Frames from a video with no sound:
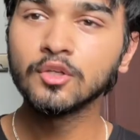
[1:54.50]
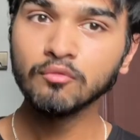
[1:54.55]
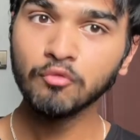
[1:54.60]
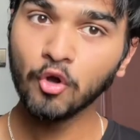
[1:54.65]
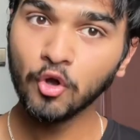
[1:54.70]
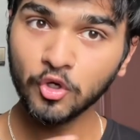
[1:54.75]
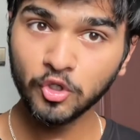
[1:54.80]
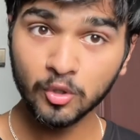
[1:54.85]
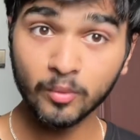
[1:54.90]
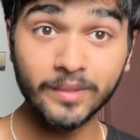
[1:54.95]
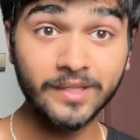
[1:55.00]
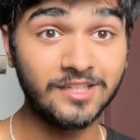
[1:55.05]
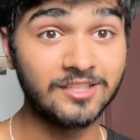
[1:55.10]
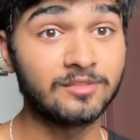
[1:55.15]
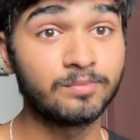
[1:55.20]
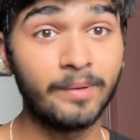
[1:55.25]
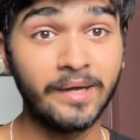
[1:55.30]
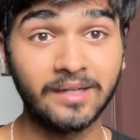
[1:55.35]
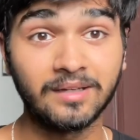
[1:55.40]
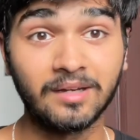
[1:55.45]
want to be
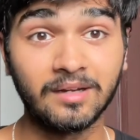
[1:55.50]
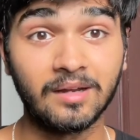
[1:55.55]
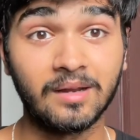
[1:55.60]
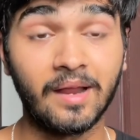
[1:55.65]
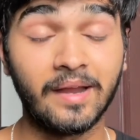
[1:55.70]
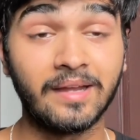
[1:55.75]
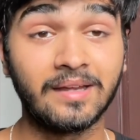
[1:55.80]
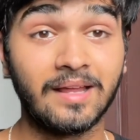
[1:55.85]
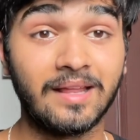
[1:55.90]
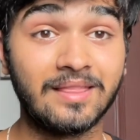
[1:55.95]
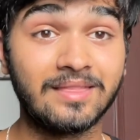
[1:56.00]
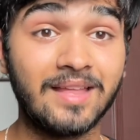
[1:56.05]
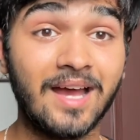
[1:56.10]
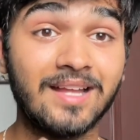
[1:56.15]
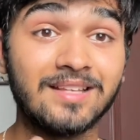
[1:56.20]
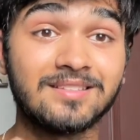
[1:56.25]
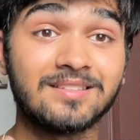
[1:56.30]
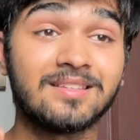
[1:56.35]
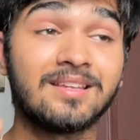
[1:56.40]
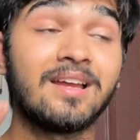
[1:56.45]
respected, right? And
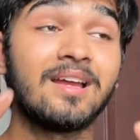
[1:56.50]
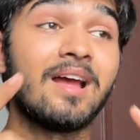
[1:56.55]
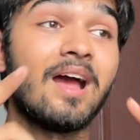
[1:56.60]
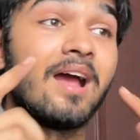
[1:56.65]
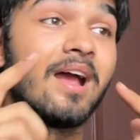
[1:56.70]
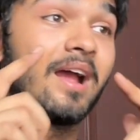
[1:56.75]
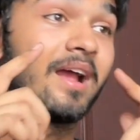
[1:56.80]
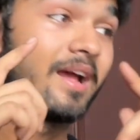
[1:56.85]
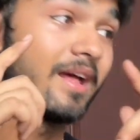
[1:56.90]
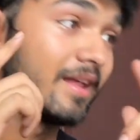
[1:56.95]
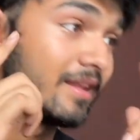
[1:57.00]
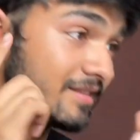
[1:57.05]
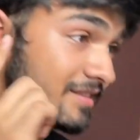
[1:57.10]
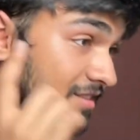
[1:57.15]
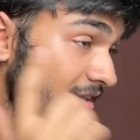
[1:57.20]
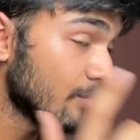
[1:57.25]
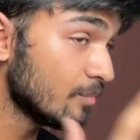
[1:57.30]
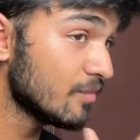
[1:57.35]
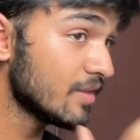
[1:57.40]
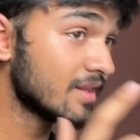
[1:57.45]
that's
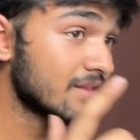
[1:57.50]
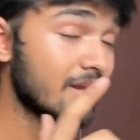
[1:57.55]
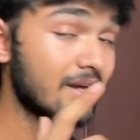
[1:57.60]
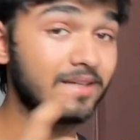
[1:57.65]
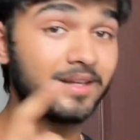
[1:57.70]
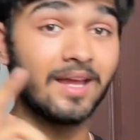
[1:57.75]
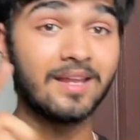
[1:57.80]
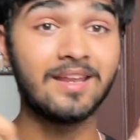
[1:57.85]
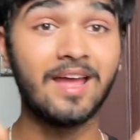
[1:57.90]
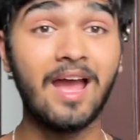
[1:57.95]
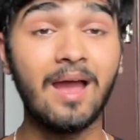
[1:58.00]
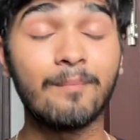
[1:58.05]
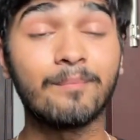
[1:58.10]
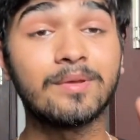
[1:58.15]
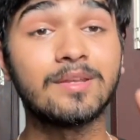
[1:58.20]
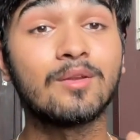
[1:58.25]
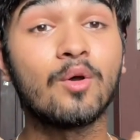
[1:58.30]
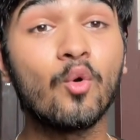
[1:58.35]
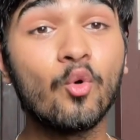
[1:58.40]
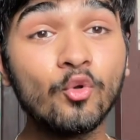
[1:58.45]
something that can
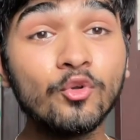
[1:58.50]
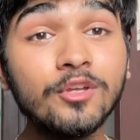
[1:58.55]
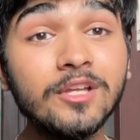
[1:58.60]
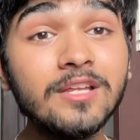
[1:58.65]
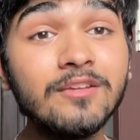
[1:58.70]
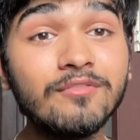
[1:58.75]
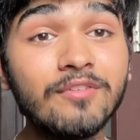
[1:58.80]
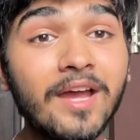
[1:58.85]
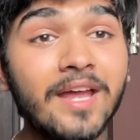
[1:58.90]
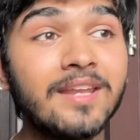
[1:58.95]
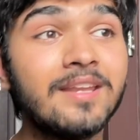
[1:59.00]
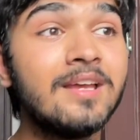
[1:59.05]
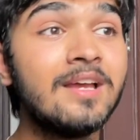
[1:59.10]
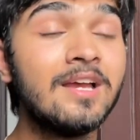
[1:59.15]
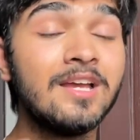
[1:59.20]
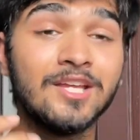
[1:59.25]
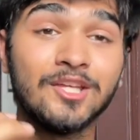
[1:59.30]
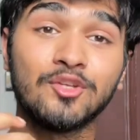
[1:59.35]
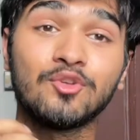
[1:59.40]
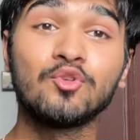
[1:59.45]
happen only when
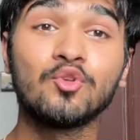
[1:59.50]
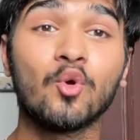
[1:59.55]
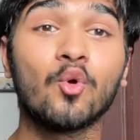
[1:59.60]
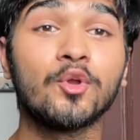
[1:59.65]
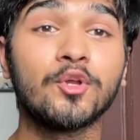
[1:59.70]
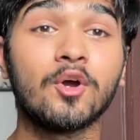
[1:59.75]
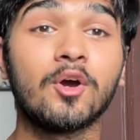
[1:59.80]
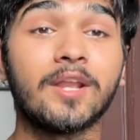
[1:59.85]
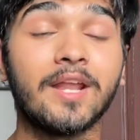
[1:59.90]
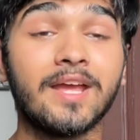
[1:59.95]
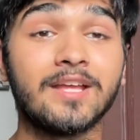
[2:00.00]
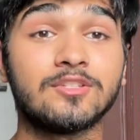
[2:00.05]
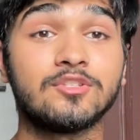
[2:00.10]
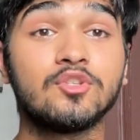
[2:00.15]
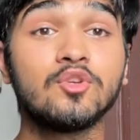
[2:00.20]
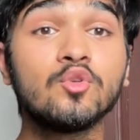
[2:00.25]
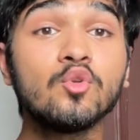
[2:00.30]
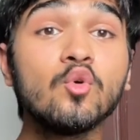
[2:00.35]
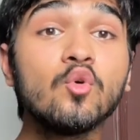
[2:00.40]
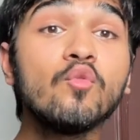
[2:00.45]
you know your edge.
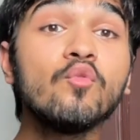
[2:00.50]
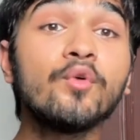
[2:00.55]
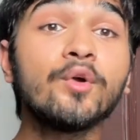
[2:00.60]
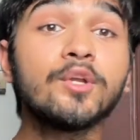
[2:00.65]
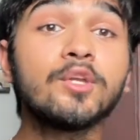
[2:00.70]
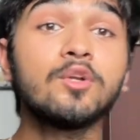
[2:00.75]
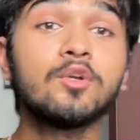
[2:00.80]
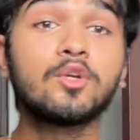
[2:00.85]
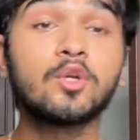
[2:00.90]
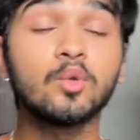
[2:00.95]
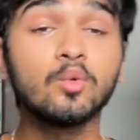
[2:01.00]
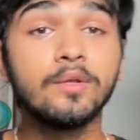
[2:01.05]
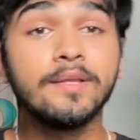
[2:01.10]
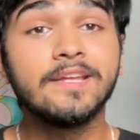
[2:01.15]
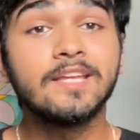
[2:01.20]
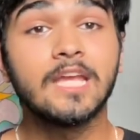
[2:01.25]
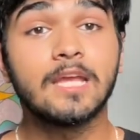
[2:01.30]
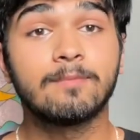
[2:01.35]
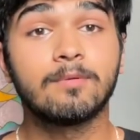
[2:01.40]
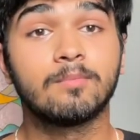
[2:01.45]
You know what you're
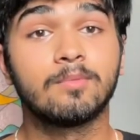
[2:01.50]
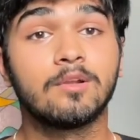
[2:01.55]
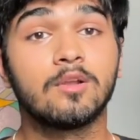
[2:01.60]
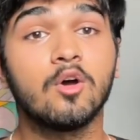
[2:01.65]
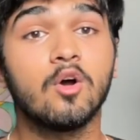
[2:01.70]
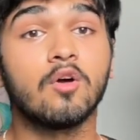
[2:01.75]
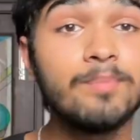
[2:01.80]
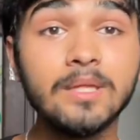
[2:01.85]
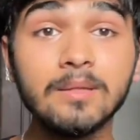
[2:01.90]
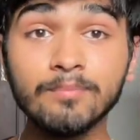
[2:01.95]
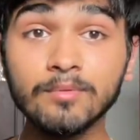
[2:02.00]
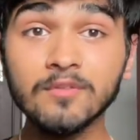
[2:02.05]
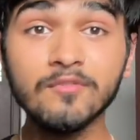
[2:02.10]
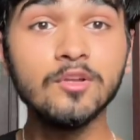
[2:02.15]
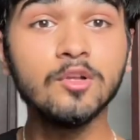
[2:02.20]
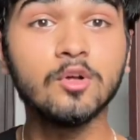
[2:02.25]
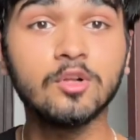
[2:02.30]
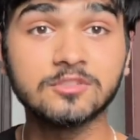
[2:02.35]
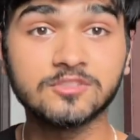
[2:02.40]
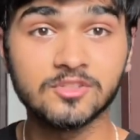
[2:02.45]
truly capable of. People
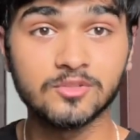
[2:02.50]
will also